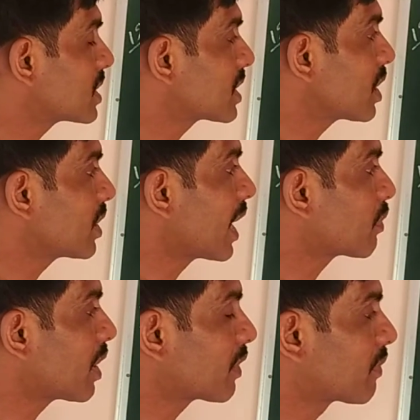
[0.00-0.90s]
cell that
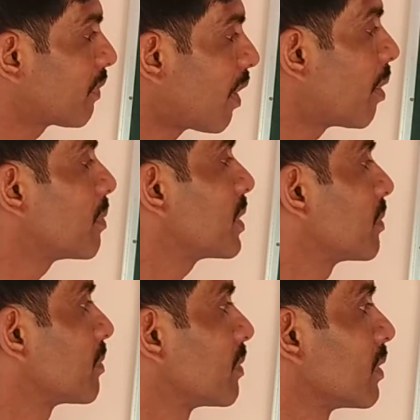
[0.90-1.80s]
was formed
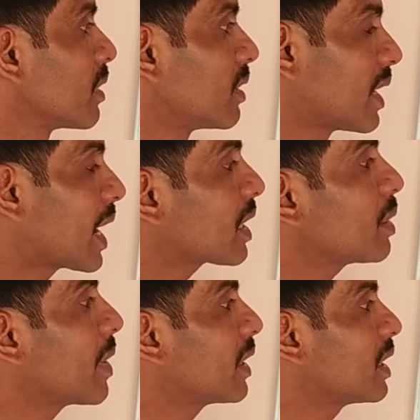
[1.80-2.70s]
directly
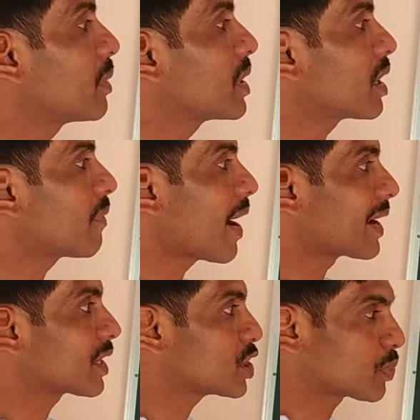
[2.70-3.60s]
by the division of
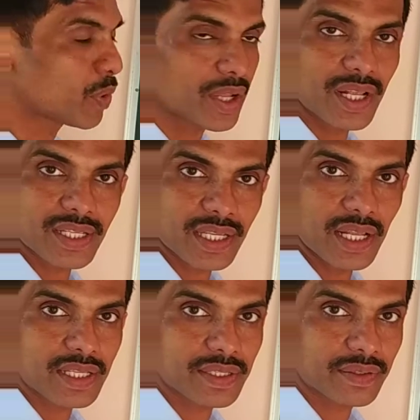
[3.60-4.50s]
archesporial
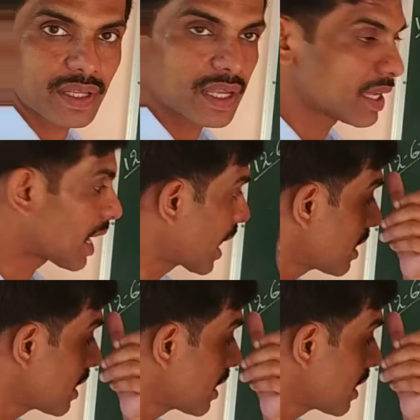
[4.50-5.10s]
cells can